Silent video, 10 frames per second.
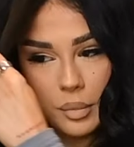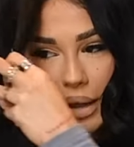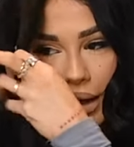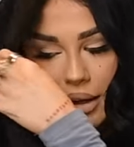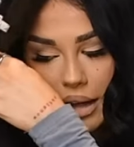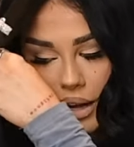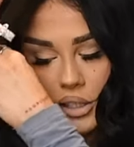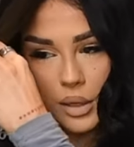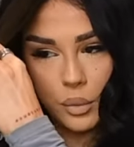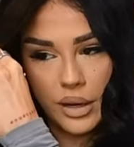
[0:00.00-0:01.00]
bit, I
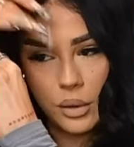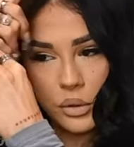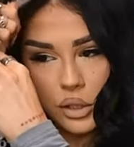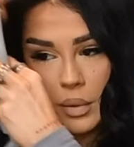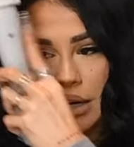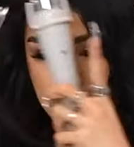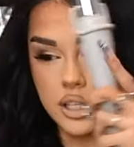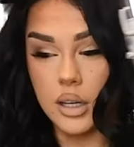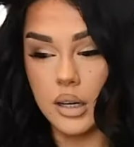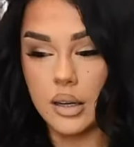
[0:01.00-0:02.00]
actually will
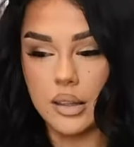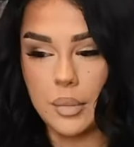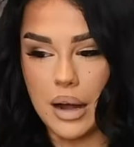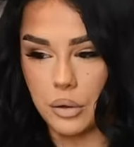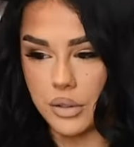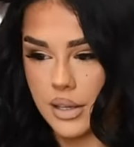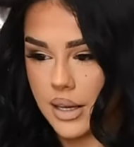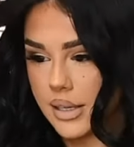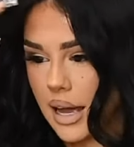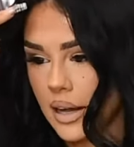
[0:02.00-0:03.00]
switch the barrel to
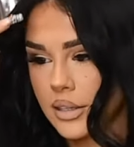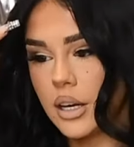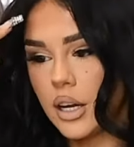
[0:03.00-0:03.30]
this hand